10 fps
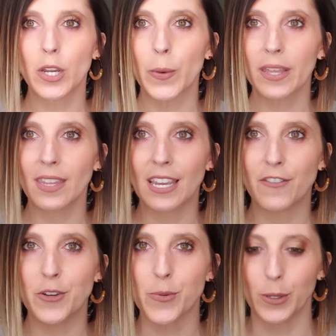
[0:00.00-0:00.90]
quickly if
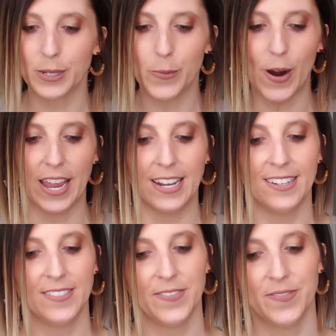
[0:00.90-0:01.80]
you rolled a 1. All
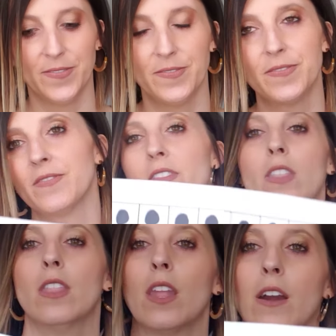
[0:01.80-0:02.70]

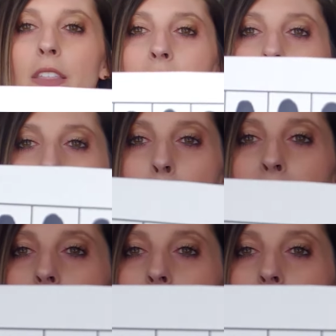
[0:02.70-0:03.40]
right, this one might be a